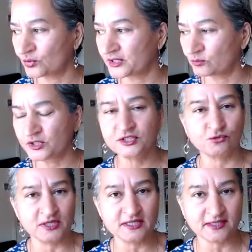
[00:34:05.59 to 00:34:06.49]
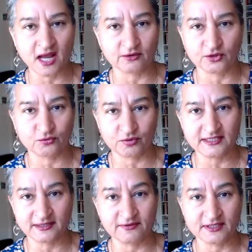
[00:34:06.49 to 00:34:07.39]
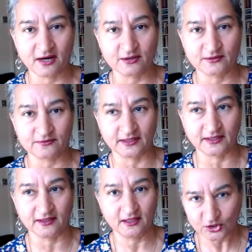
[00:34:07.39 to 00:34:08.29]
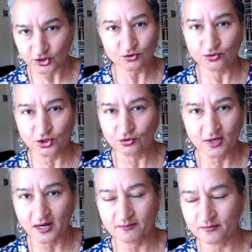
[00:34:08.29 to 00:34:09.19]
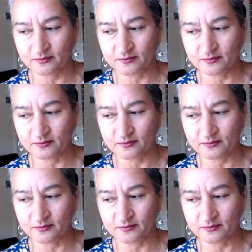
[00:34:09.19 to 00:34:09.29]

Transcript: we we squeeze out the creativity out of it you you and i